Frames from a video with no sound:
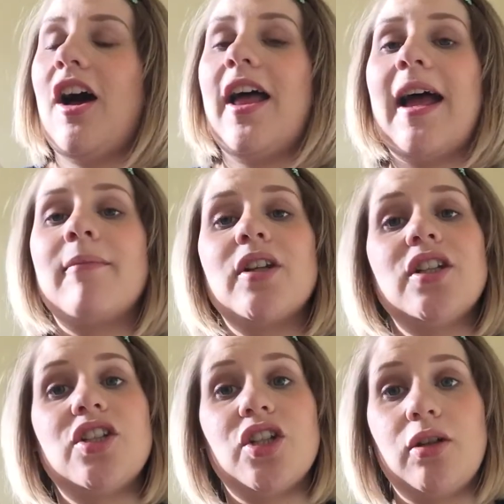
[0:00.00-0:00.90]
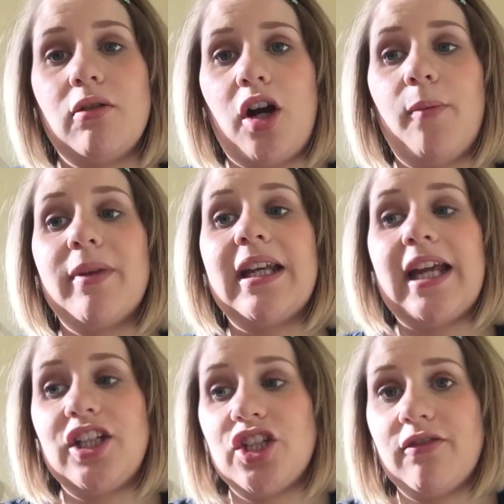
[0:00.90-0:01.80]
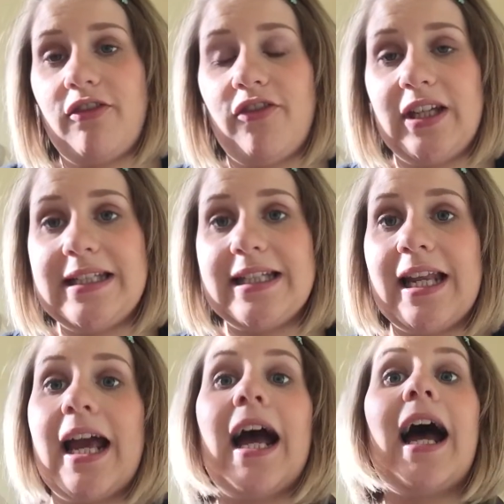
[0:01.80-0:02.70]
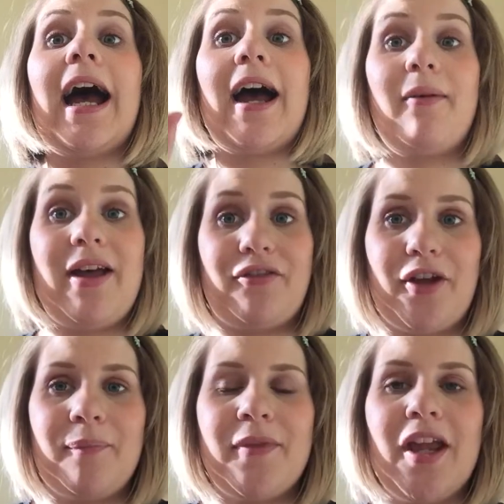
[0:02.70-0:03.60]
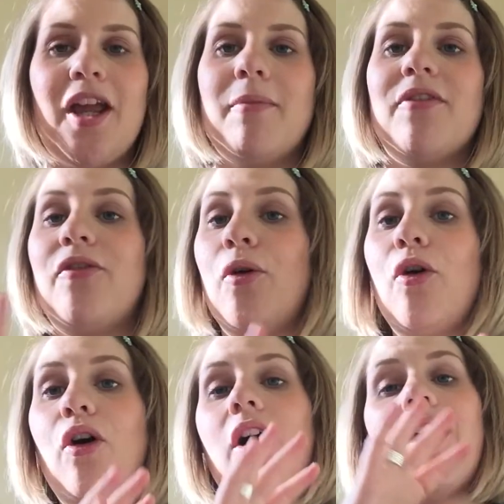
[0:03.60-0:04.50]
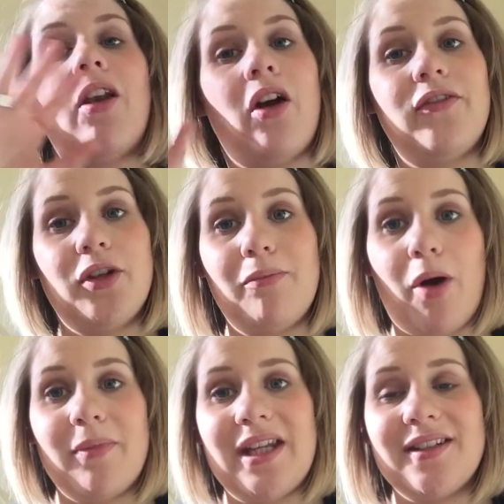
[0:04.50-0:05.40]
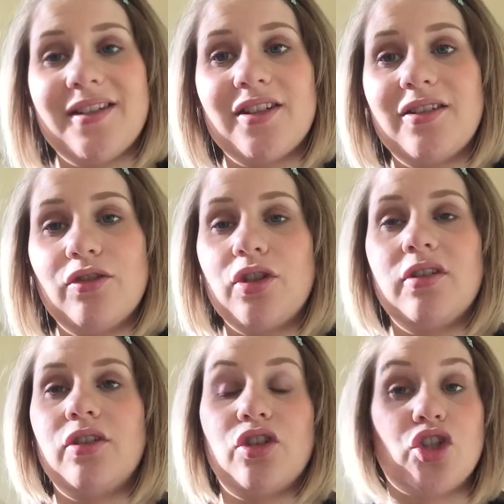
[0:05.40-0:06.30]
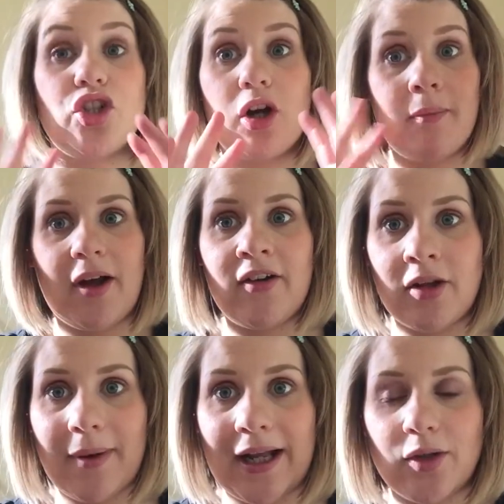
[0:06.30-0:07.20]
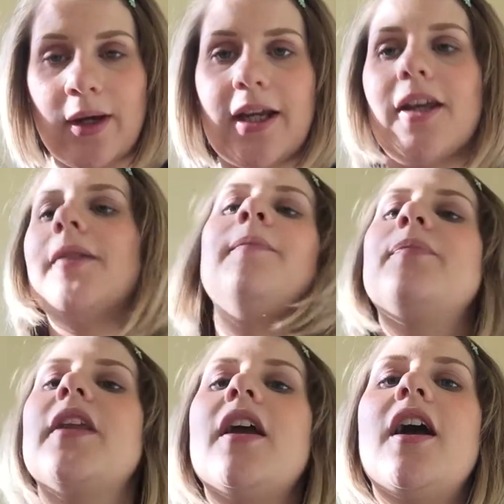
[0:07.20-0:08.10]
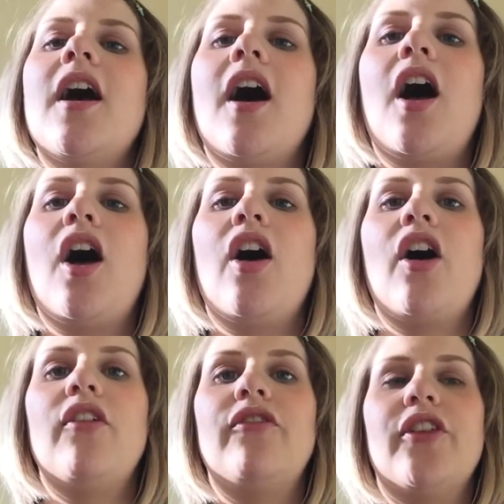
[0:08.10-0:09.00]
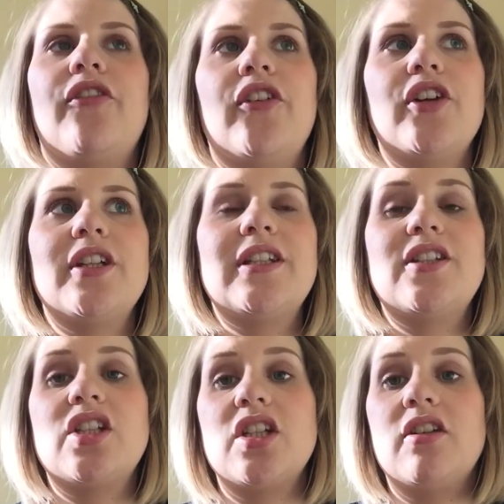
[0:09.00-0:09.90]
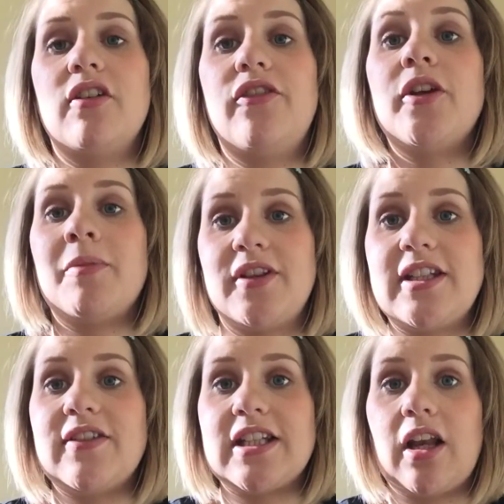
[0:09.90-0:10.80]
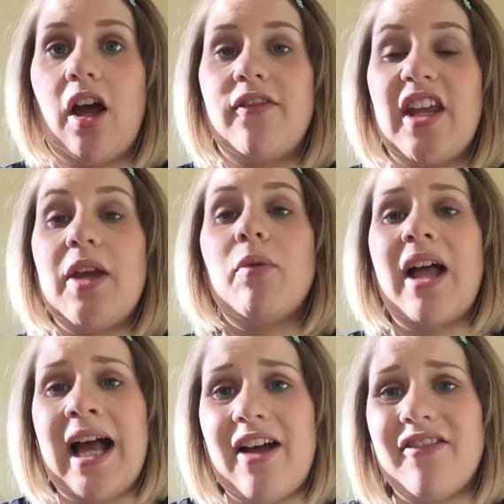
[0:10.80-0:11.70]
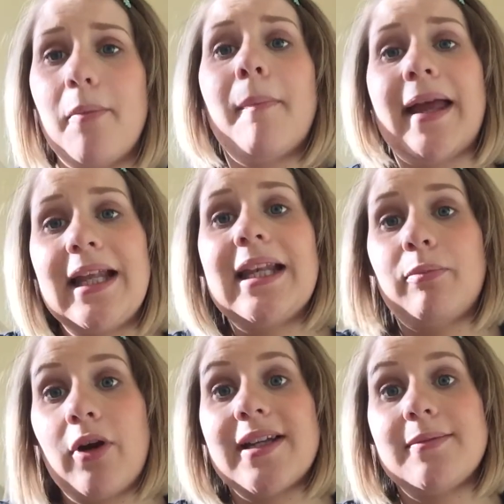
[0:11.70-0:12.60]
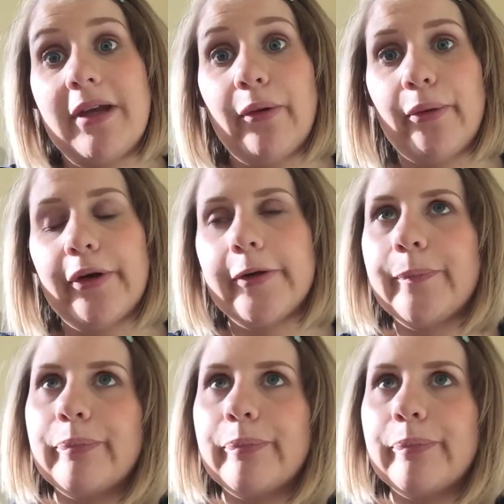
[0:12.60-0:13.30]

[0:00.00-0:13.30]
I am going to do combination feeding. However, before a lot of you mommies jump on the bandwagon, for the first few months of its life, it will have mainly breast milk.